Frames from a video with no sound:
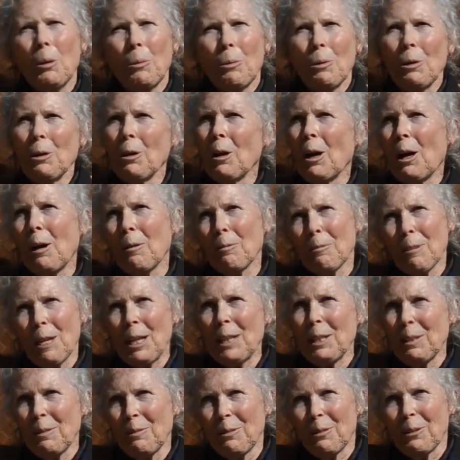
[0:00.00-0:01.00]
We're all
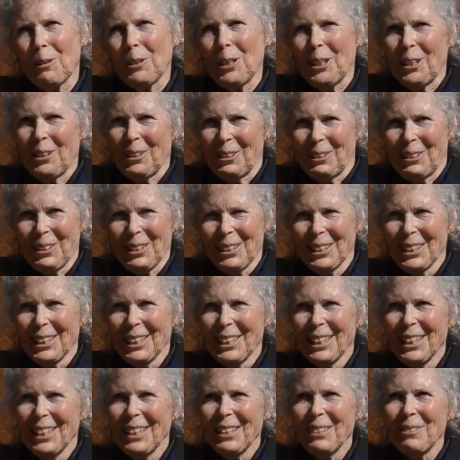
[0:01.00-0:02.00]
ready for you.
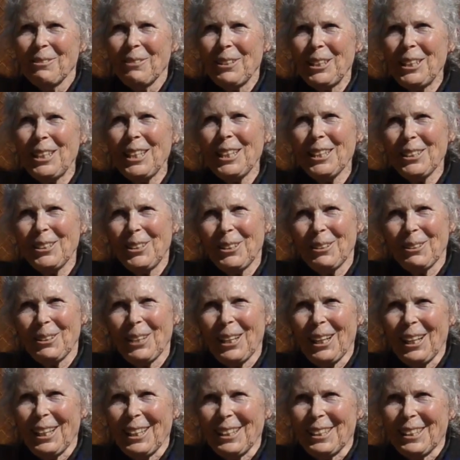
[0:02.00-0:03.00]
We need you
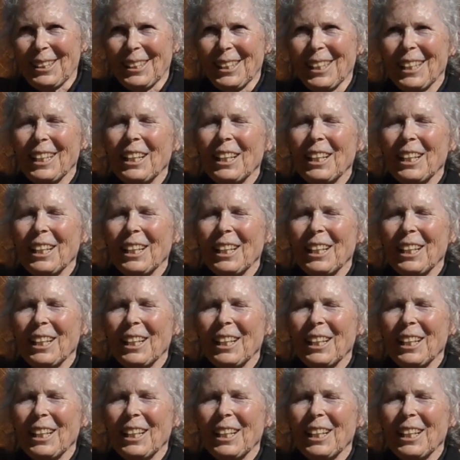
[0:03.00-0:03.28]
guys.